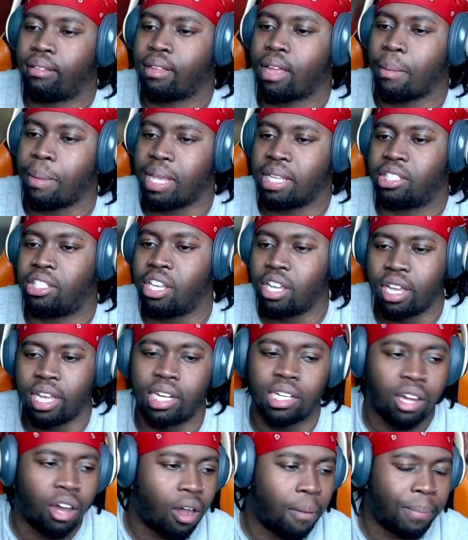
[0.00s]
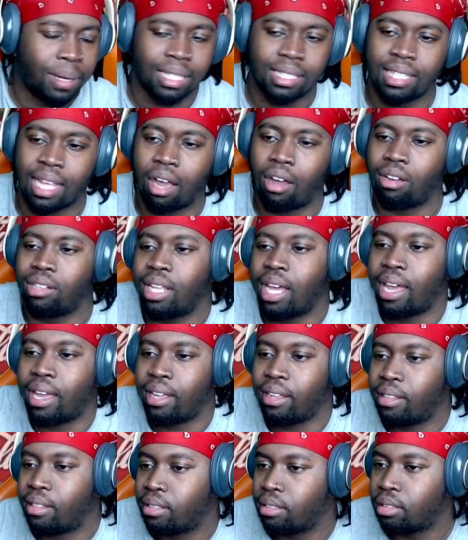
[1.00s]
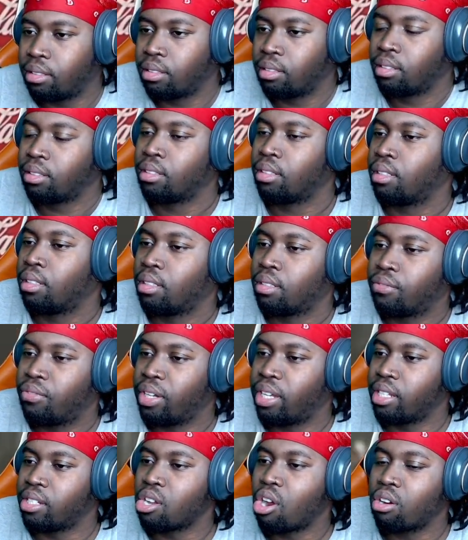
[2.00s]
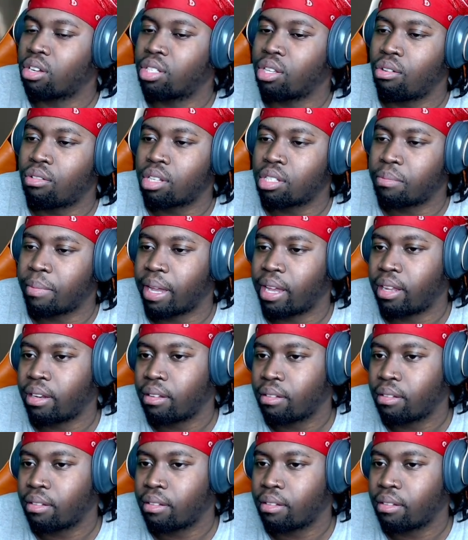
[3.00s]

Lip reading: I mean, it's good and all, but it's not all that. Freaking dark sodas, man.